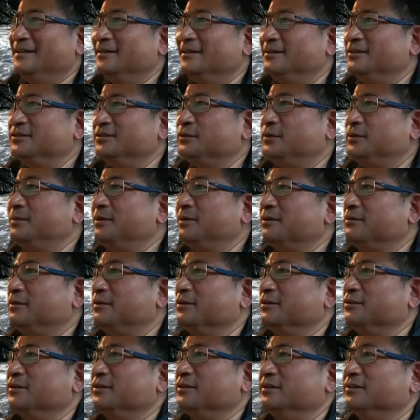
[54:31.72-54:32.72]
There's one more
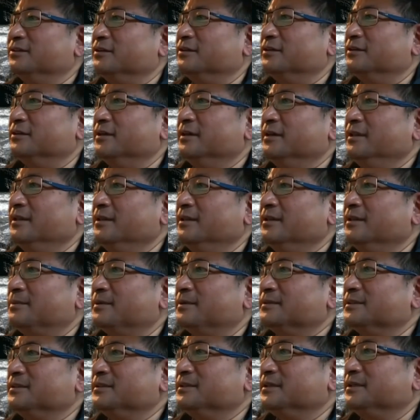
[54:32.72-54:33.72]
question. So in the
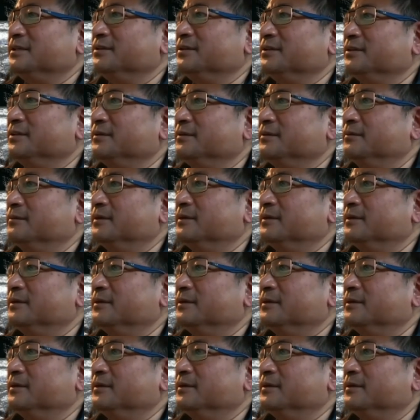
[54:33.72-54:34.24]
presentation,